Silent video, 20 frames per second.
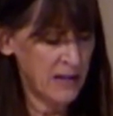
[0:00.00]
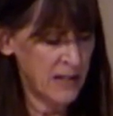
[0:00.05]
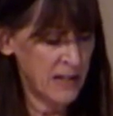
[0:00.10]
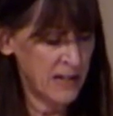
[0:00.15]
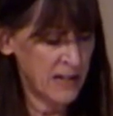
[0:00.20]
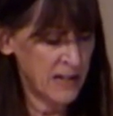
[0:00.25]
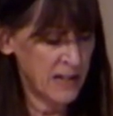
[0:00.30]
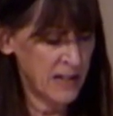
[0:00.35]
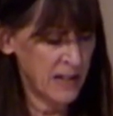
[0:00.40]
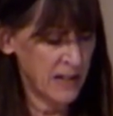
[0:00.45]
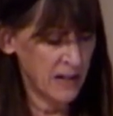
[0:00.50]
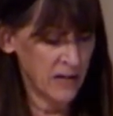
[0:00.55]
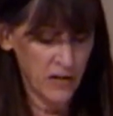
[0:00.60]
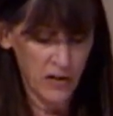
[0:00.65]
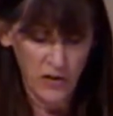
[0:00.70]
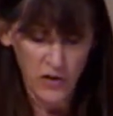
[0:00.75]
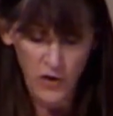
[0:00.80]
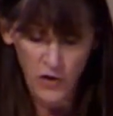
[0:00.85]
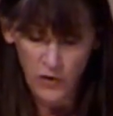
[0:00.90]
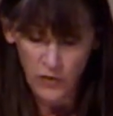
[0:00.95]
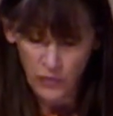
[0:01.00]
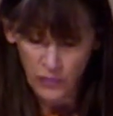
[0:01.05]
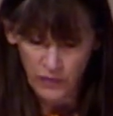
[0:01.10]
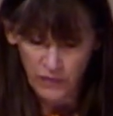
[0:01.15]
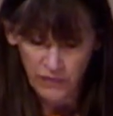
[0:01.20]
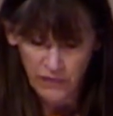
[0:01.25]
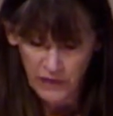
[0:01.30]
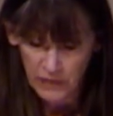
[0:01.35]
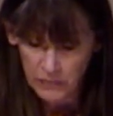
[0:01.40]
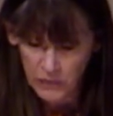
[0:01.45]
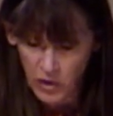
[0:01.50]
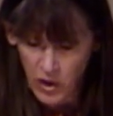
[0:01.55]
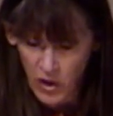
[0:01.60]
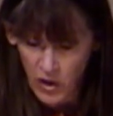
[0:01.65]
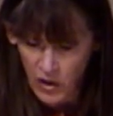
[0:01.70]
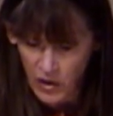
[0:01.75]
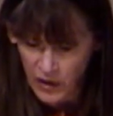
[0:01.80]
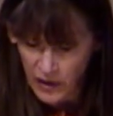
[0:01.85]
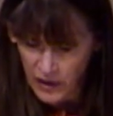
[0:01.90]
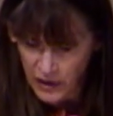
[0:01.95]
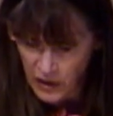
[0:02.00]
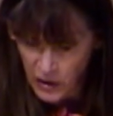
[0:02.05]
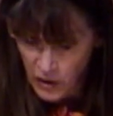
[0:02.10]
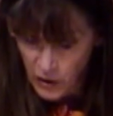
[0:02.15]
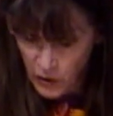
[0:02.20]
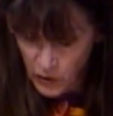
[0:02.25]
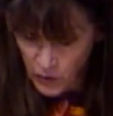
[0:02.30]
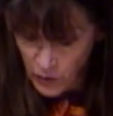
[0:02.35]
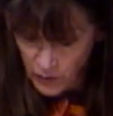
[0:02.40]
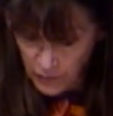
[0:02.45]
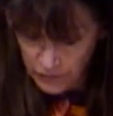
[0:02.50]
these things known from long ago.